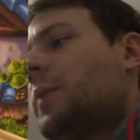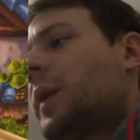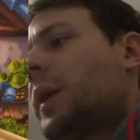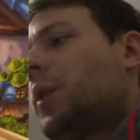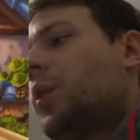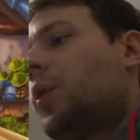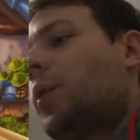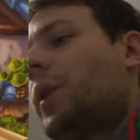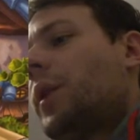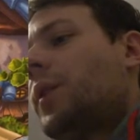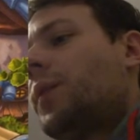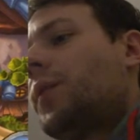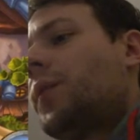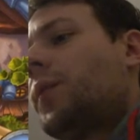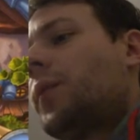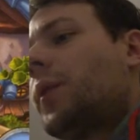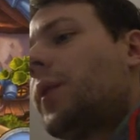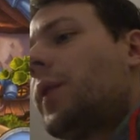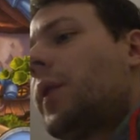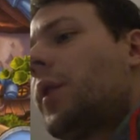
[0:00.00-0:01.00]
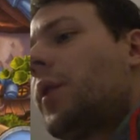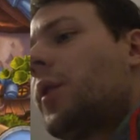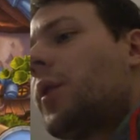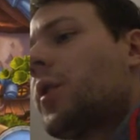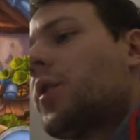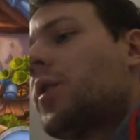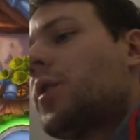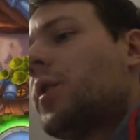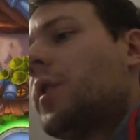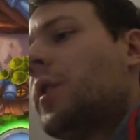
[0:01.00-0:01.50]
my coin for the
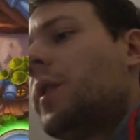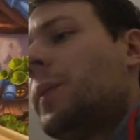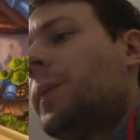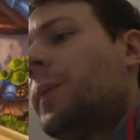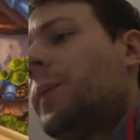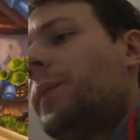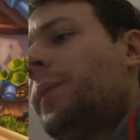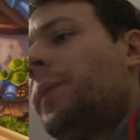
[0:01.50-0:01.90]
Auctioneer.